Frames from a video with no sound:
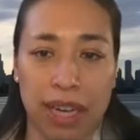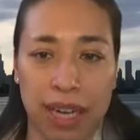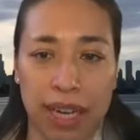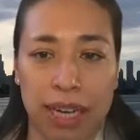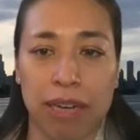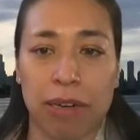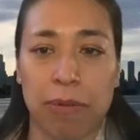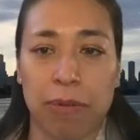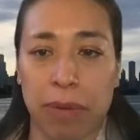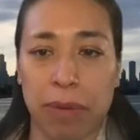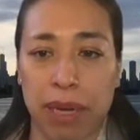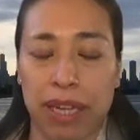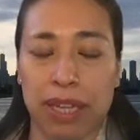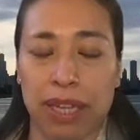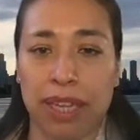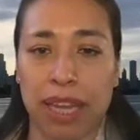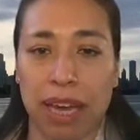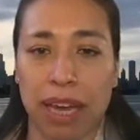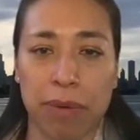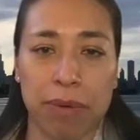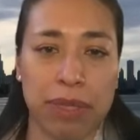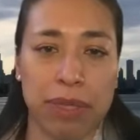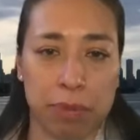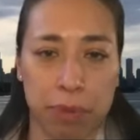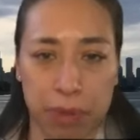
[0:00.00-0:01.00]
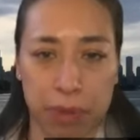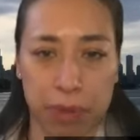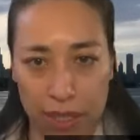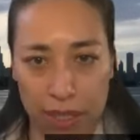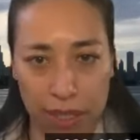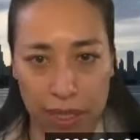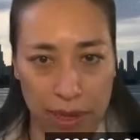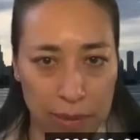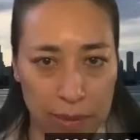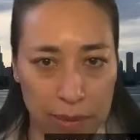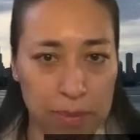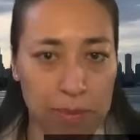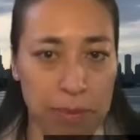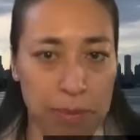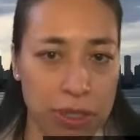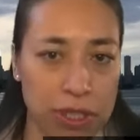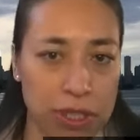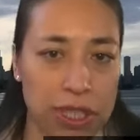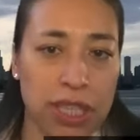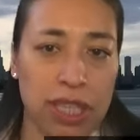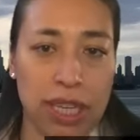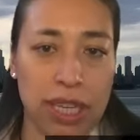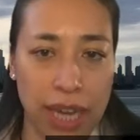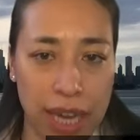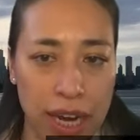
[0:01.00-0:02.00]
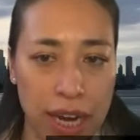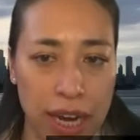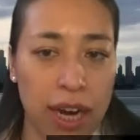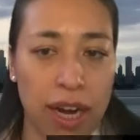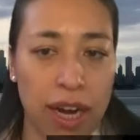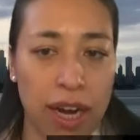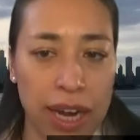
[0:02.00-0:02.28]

um, and that was with um, Mercy at,